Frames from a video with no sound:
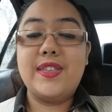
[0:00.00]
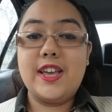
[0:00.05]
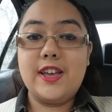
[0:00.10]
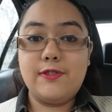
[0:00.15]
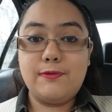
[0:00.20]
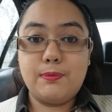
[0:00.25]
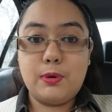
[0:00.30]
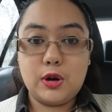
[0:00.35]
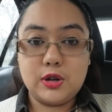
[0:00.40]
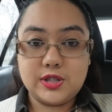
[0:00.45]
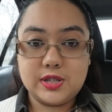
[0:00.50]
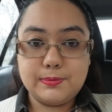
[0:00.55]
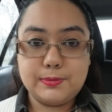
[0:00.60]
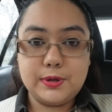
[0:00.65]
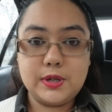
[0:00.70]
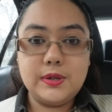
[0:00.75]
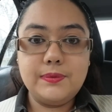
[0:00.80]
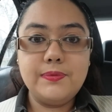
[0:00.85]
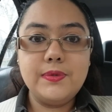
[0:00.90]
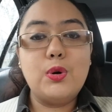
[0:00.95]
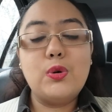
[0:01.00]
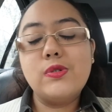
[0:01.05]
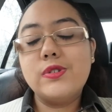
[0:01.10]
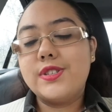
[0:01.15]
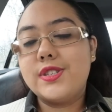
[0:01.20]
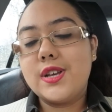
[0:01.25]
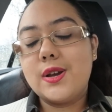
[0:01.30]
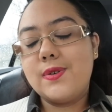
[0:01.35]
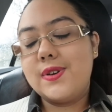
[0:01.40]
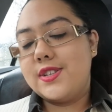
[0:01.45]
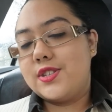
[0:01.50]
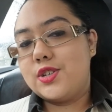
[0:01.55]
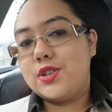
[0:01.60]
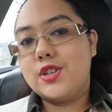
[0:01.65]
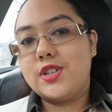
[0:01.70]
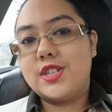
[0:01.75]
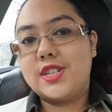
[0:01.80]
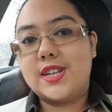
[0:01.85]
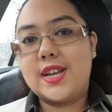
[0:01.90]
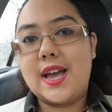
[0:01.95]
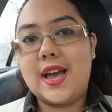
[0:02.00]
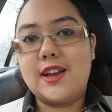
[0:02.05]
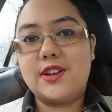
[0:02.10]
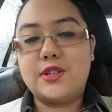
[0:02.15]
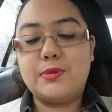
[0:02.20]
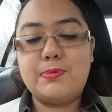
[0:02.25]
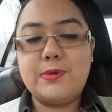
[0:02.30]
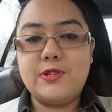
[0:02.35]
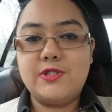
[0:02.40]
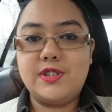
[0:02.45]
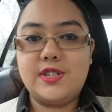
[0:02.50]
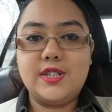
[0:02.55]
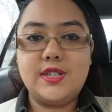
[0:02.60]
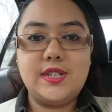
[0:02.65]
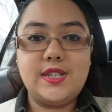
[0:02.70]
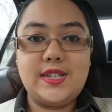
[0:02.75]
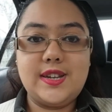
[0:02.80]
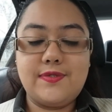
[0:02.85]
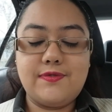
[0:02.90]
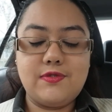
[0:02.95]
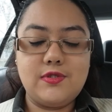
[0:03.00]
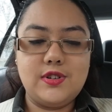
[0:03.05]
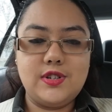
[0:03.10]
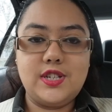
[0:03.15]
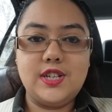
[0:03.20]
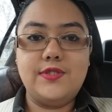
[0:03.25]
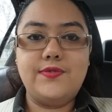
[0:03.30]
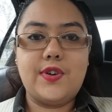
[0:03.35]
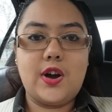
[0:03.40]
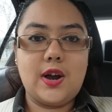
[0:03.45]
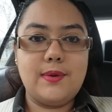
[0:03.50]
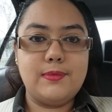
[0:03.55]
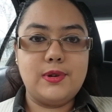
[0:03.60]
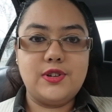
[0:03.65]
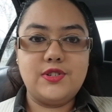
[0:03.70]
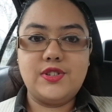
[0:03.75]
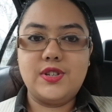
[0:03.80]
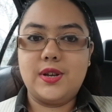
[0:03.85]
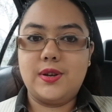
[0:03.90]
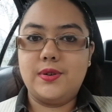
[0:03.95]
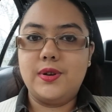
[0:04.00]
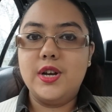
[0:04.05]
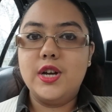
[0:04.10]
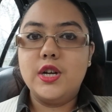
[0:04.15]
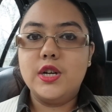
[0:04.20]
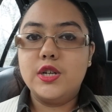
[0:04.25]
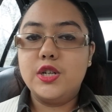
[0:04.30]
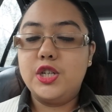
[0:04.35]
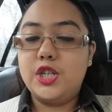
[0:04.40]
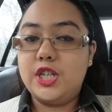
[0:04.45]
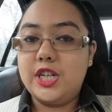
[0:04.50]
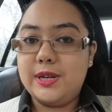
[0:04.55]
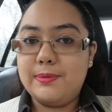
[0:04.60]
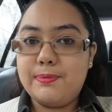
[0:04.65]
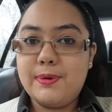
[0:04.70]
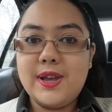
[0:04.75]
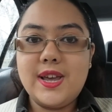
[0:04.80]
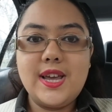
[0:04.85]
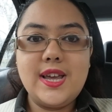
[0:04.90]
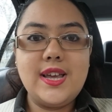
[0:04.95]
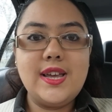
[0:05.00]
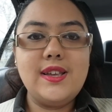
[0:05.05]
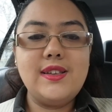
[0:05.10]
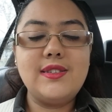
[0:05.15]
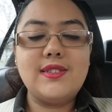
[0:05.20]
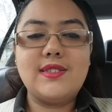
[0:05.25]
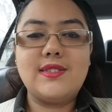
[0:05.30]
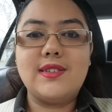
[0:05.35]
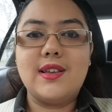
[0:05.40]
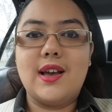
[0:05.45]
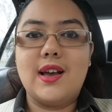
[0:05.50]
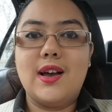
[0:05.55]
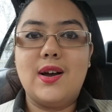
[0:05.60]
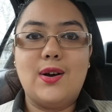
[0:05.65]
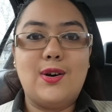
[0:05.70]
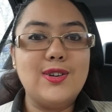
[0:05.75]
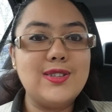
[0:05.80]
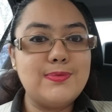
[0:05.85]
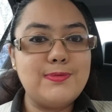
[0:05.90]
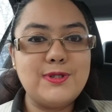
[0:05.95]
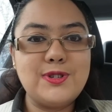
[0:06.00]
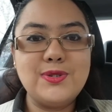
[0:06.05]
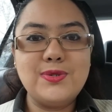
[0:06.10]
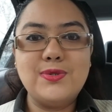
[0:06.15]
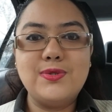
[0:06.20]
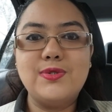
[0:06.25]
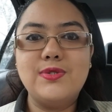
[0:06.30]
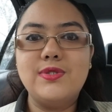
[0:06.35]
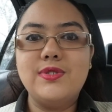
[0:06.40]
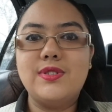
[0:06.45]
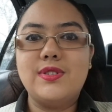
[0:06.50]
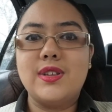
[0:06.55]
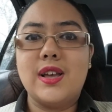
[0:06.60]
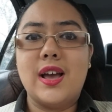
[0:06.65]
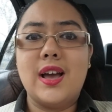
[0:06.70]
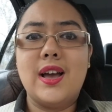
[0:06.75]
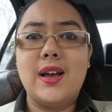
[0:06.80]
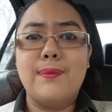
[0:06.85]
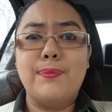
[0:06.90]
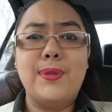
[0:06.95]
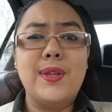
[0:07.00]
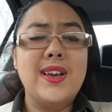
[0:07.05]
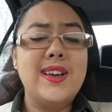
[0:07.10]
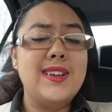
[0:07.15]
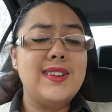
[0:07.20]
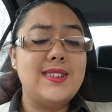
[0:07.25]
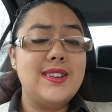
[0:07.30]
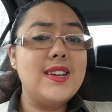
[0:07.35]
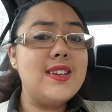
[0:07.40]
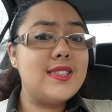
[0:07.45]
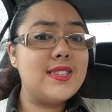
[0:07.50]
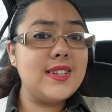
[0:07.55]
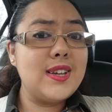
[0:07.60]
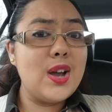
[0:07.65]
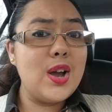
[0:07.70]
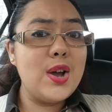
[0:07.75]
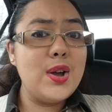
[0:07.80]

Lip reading: if possible, but also it's good to get experience in different environments, so GPs, hospitals, nursing